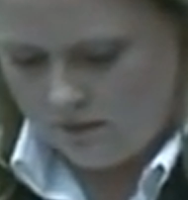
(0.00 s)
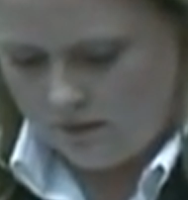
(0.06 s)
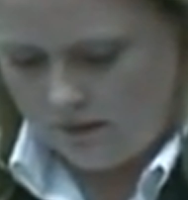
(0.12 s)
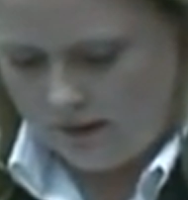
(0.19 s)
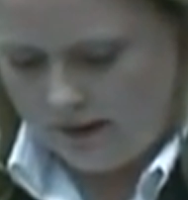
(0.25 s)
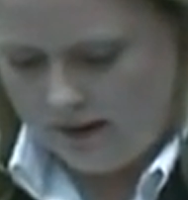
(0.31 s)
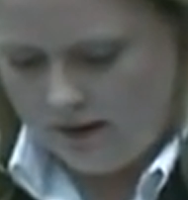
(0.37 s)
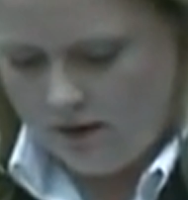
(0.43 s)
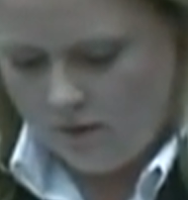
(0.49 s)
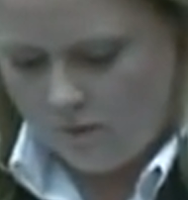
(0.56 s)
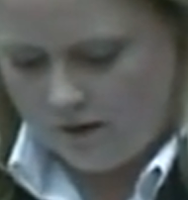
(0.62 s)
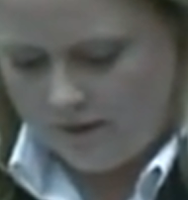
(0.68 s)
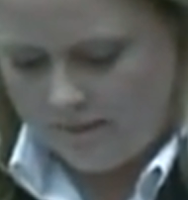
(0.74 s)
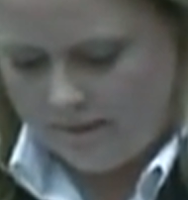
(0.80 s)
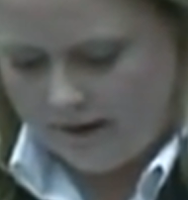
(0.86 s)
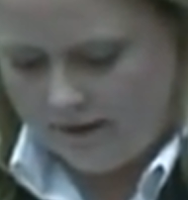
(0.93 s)
Okay.
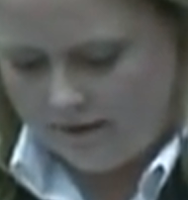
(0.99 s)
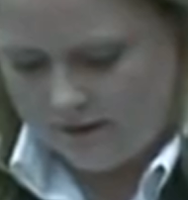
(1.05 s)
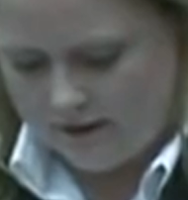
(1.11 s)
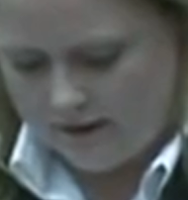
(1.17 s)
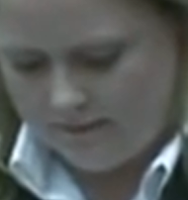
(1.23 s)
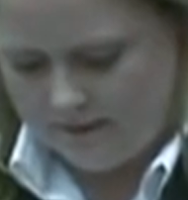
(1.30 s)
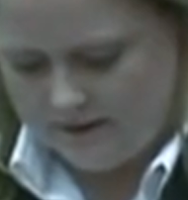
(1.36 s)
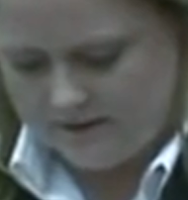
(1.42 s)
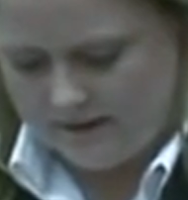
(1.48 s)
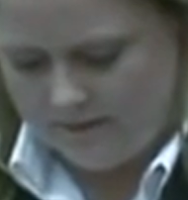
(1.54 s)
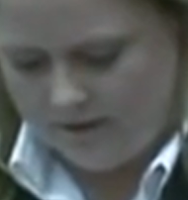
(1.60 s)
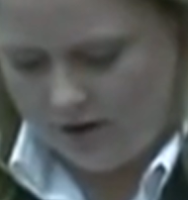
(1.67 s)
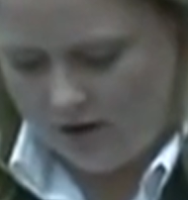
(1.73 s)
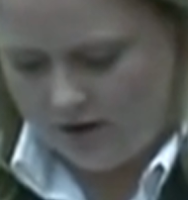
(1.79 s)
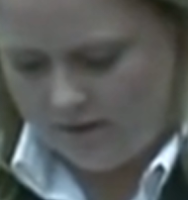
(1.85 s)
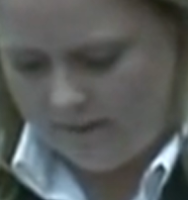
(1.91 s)
What about a
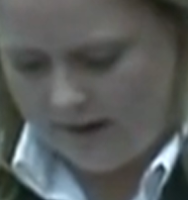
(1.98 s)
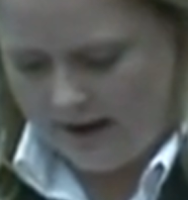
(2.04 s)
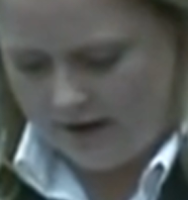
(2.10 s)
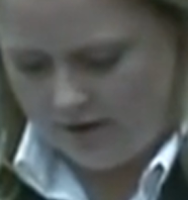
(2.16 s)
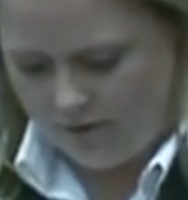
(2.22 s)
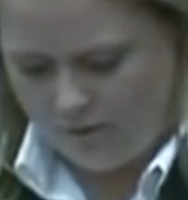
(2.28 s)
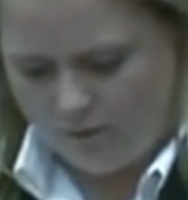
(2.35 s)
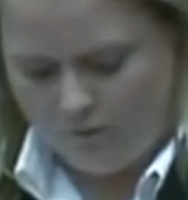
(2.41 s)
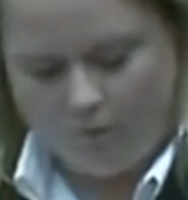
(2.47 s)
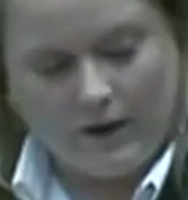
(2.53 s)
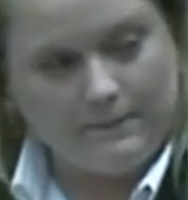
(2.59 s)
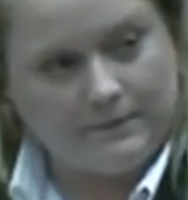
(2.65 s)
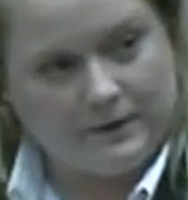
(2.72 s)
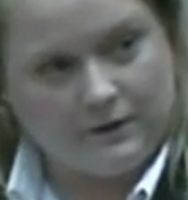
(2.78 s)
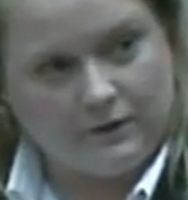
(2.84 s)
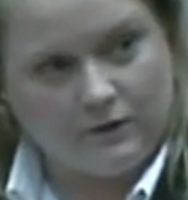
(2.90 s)
semi-automatic
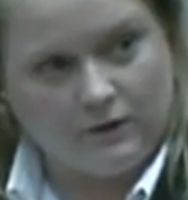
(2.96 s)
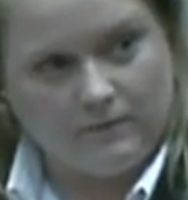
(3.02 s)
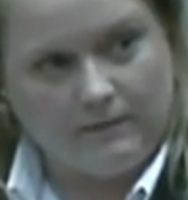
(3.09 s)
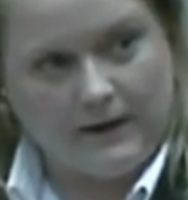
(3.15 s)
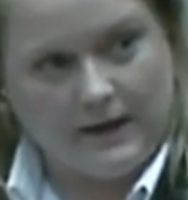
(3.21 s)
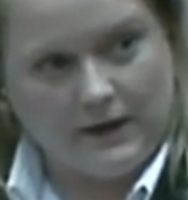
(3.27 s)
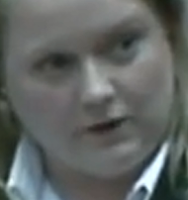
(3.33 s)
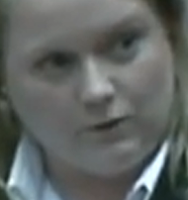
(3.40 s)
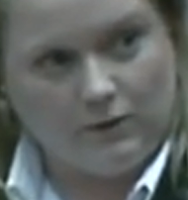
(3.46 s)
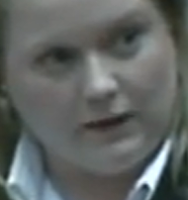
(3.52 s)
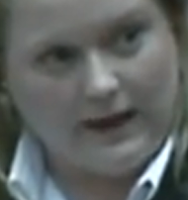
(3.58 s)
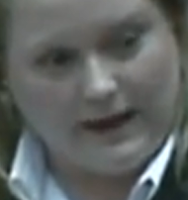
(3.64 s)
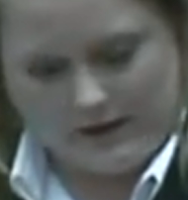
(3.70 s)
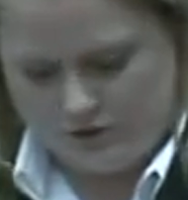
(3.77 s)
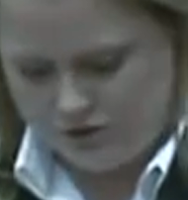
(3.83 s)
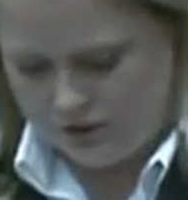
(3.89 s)
weapon or a manual
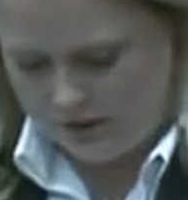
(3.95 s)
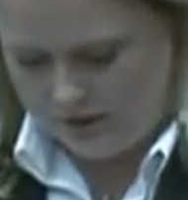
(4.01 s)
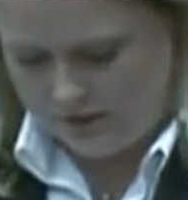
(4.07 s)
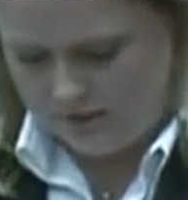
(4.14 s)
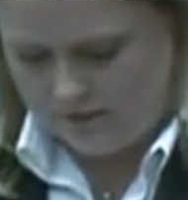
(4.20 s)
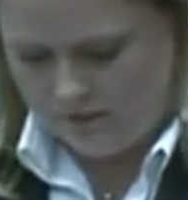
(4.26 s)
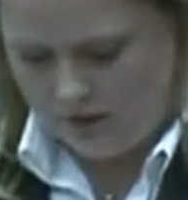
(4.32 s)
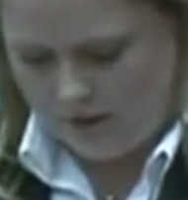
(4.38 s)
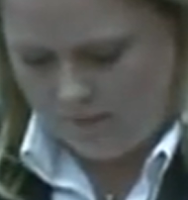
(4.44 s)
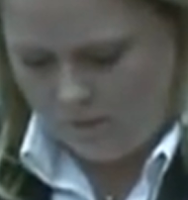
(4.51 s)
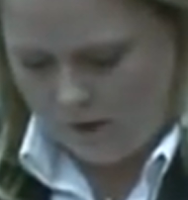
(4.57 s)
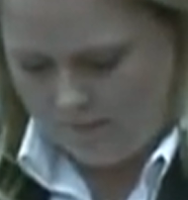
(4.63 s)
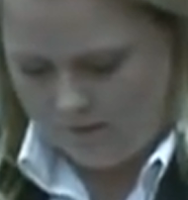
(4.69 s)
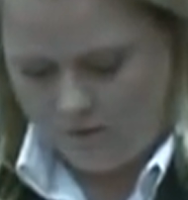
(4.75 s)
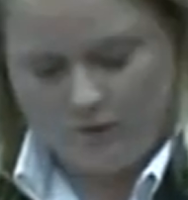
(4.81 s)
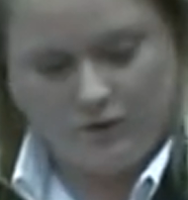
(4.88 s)
action
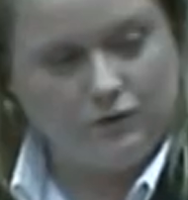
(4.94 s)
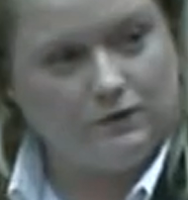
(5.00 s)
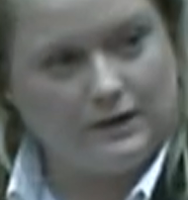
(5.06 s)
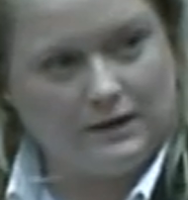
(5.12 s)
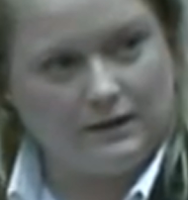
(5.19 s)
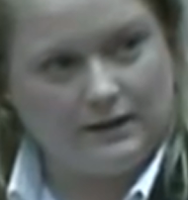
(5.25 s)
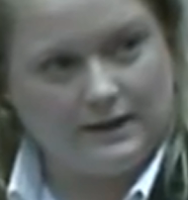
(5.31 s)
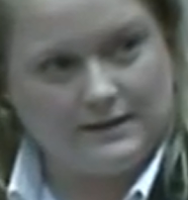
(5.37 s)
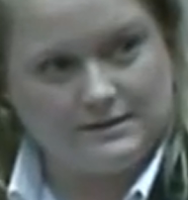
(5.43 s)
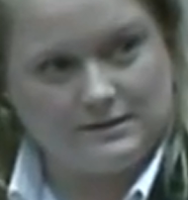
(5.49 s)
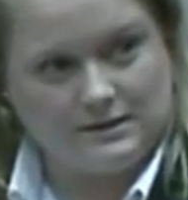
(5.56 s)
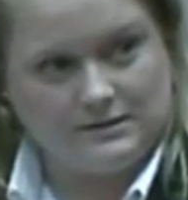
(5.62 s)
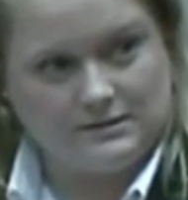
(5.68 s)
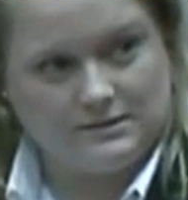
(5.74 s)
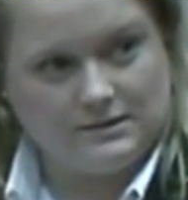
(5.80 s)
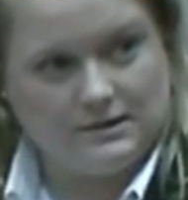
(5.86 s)
weapon? Will you need a
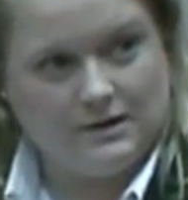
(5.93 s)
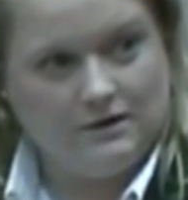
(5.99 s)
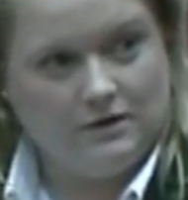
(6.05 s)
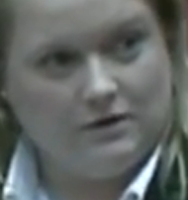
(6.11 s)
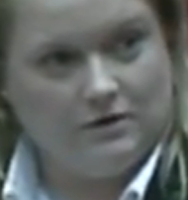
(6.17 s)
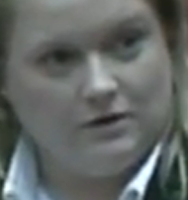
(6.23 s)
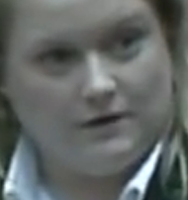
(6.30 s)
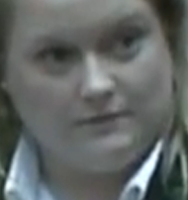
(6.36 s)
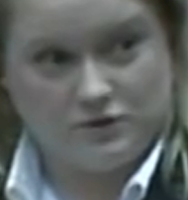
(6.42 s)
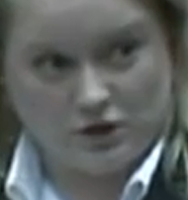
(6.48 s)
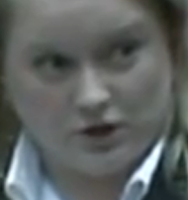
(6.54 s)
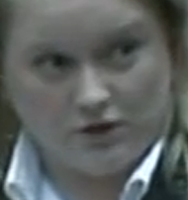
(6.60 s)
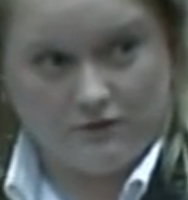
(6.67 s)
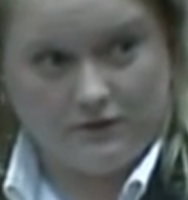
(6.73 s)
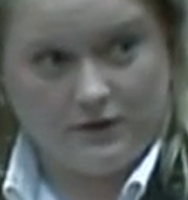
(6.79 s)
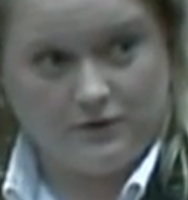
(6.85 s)
license to
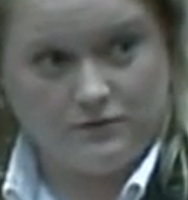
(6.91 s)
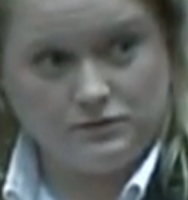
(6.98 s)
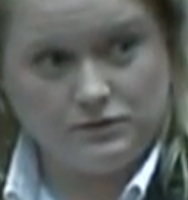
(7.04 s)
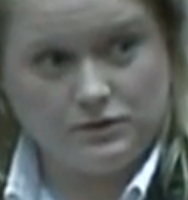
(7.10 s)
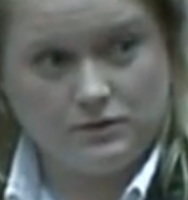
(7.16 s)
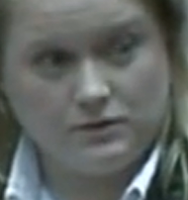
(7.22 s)
own those?